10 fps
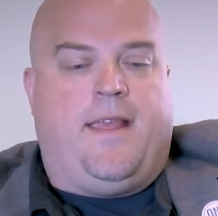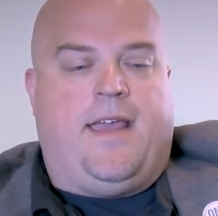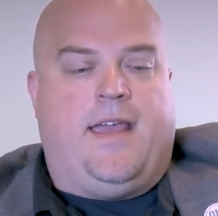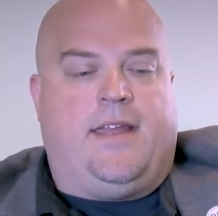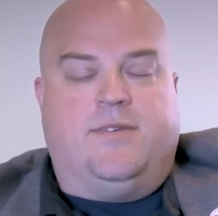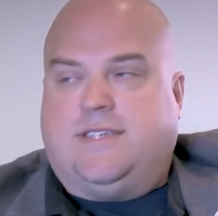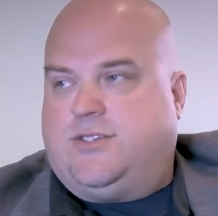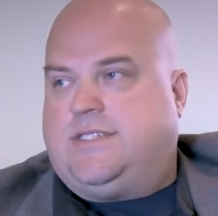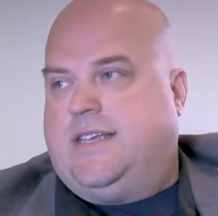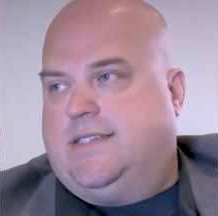And he was
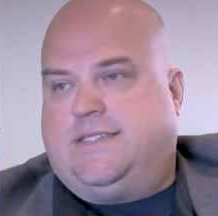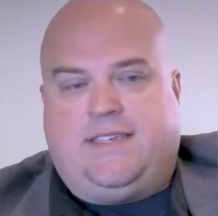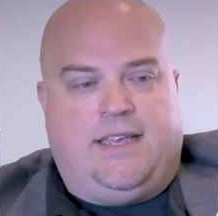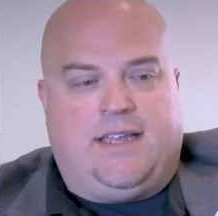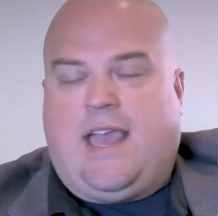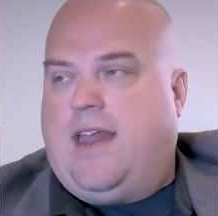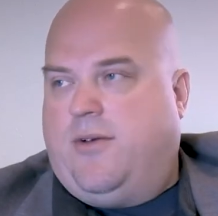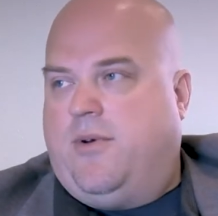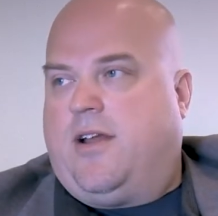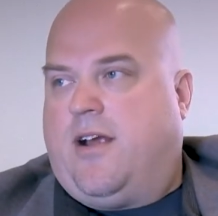interested in seeing kind
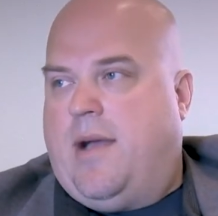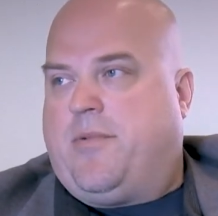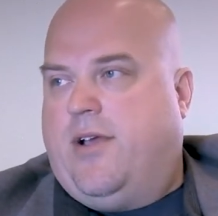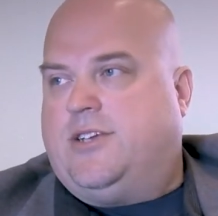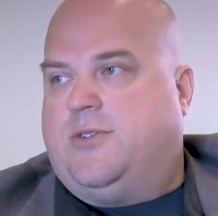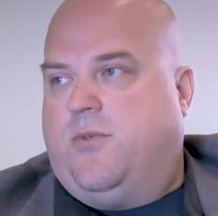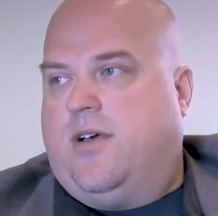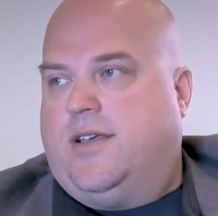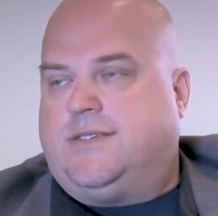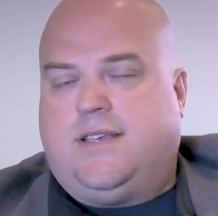of what our operation
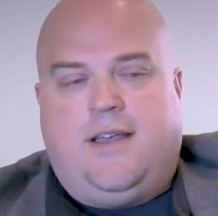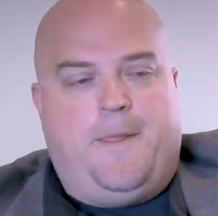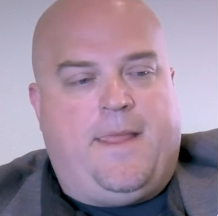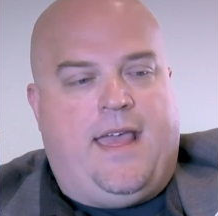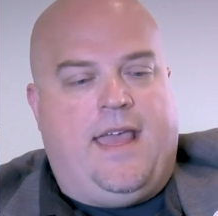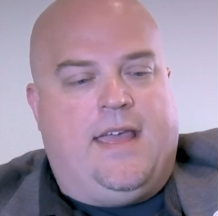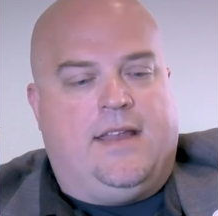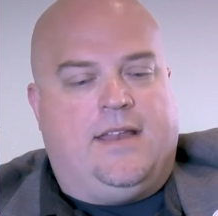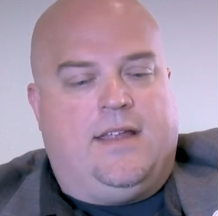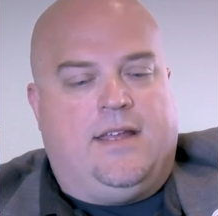was. Mm -hmm.
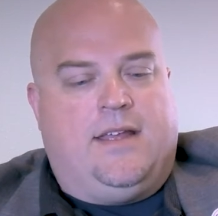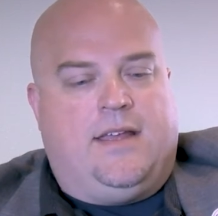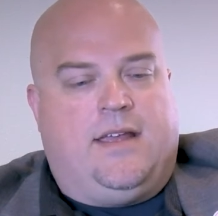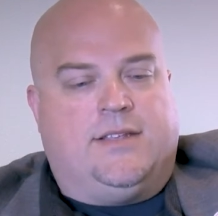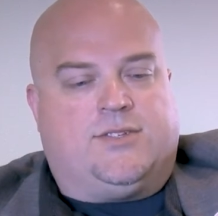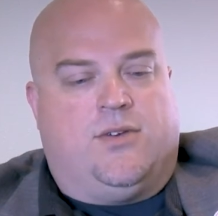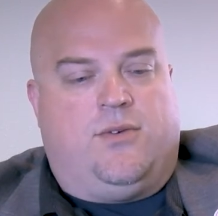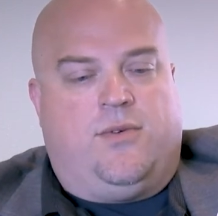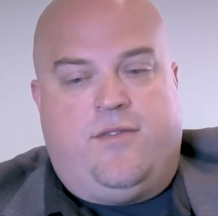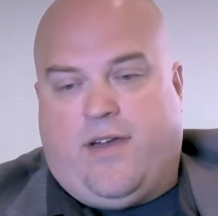And, and
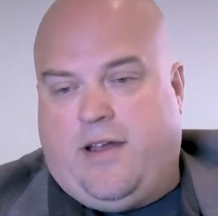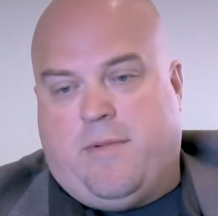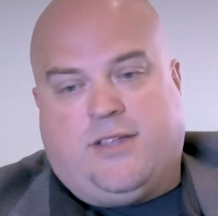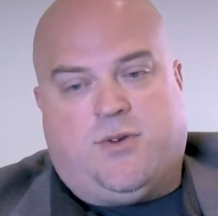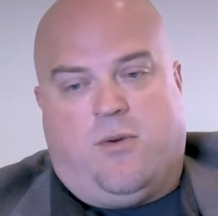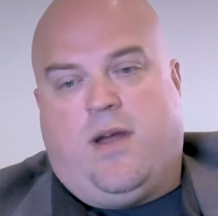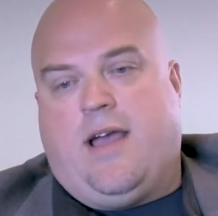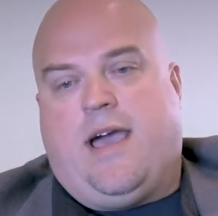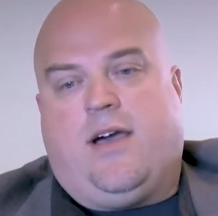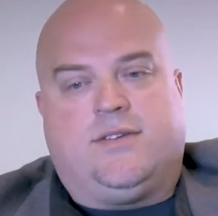so we invited him out to our
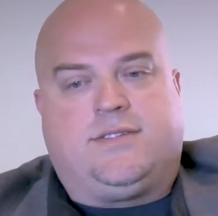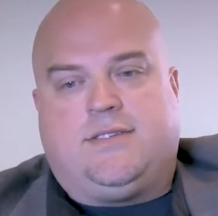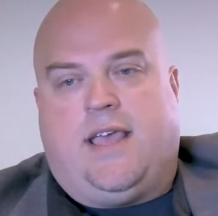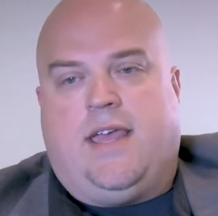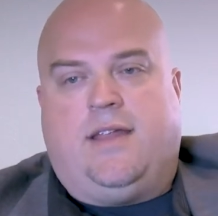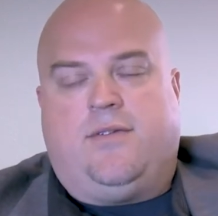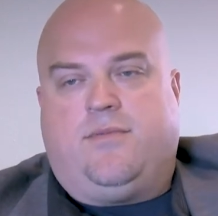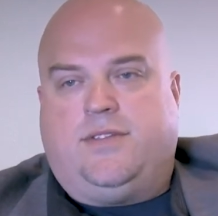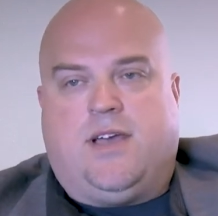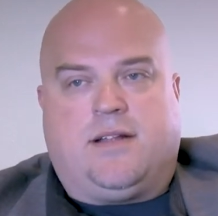warehouse and
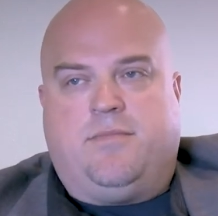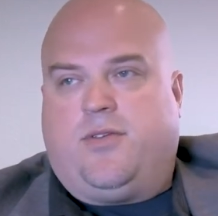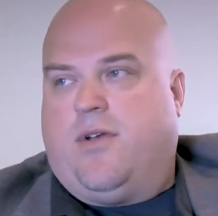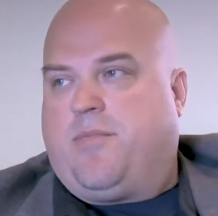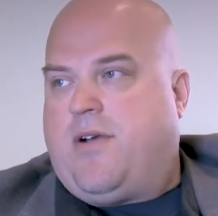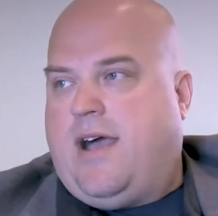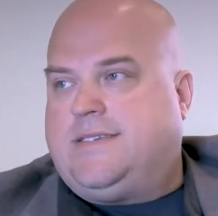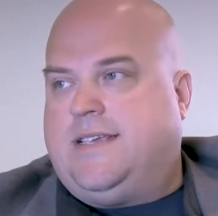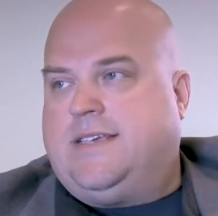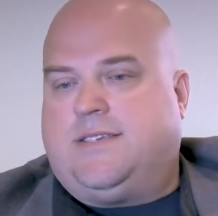we talked him through our
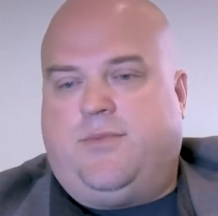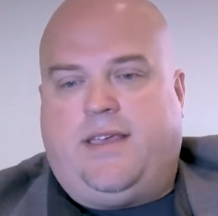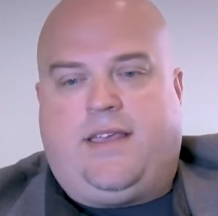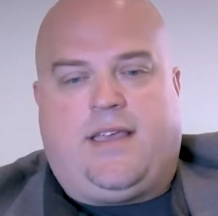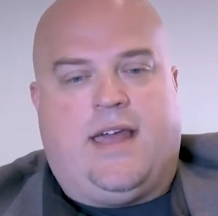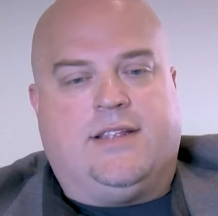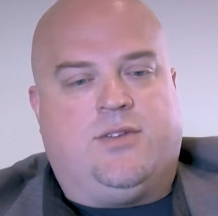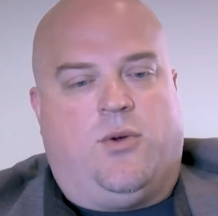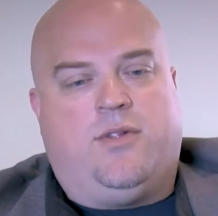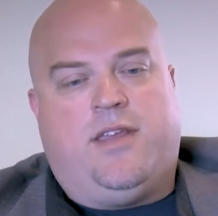process and we kind of
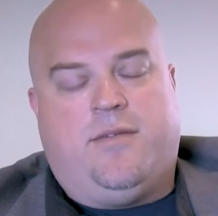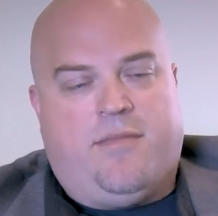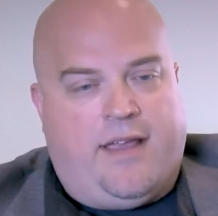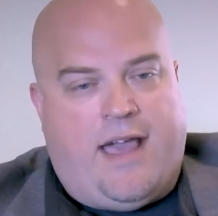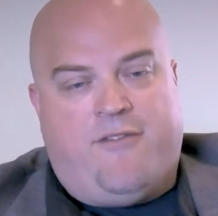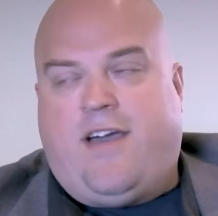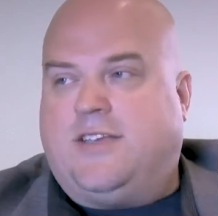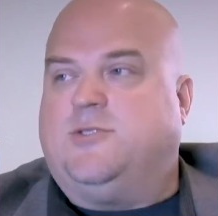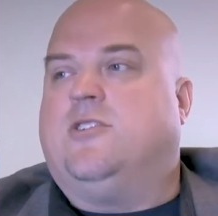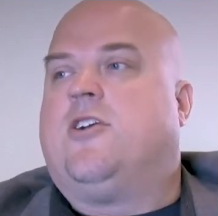told him like how
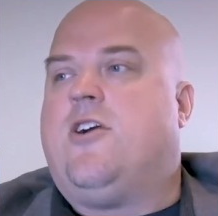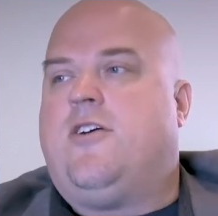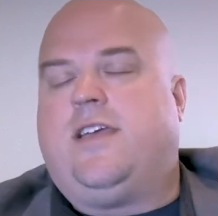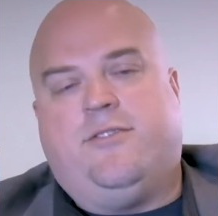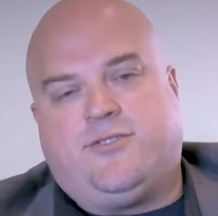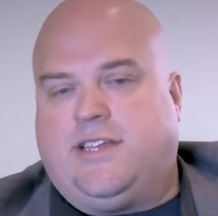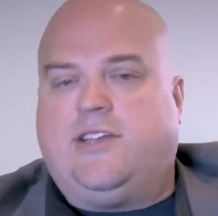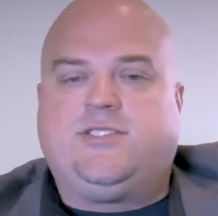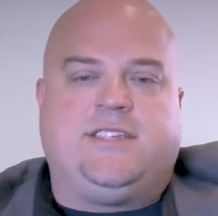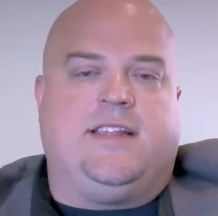fast we were growing. He was really
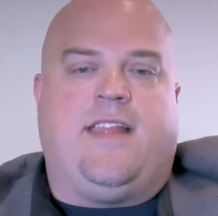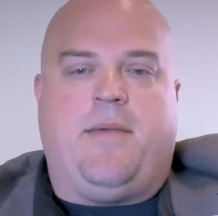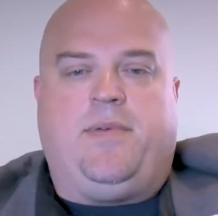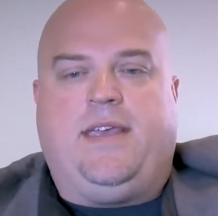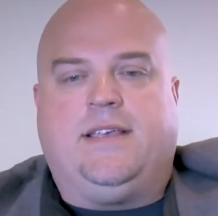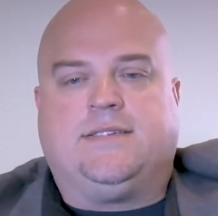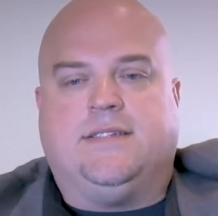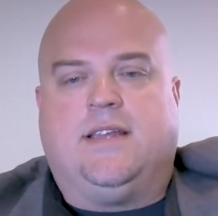interested in that piece.